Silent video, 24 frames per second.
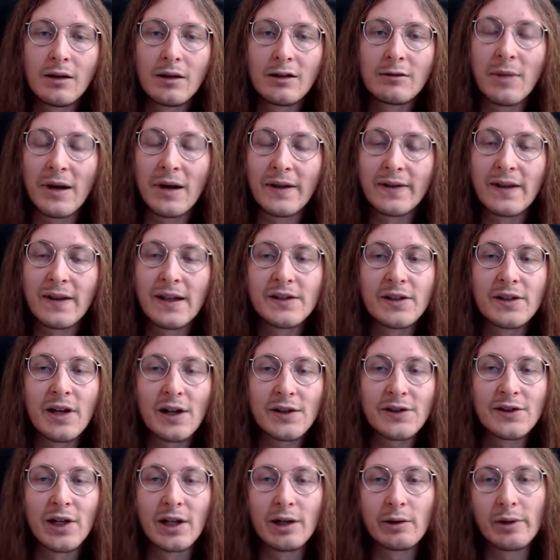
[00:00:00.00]
but this
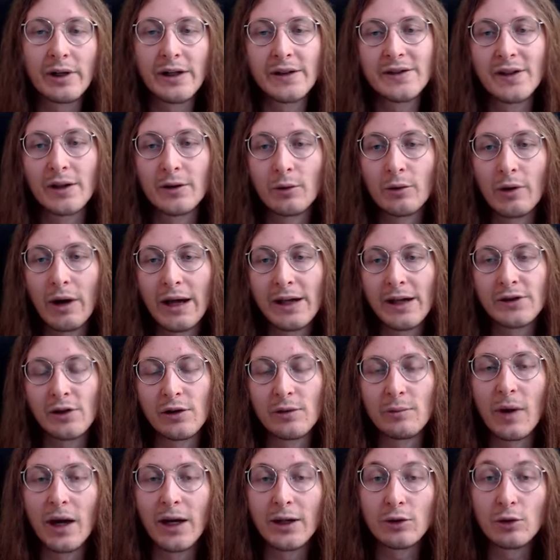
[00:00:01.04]
does decrease the duration
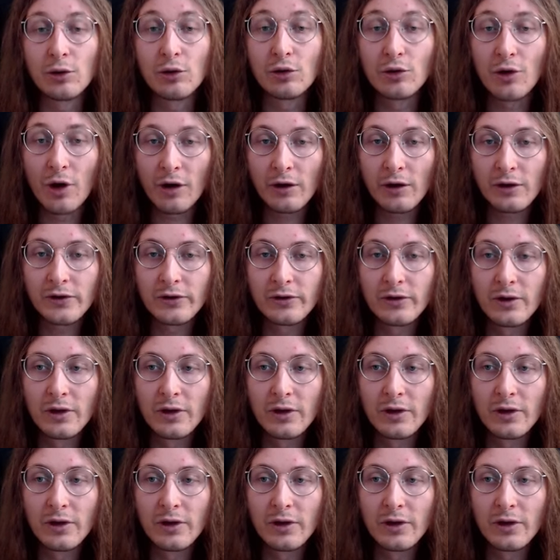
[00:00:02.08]
by 2 turns,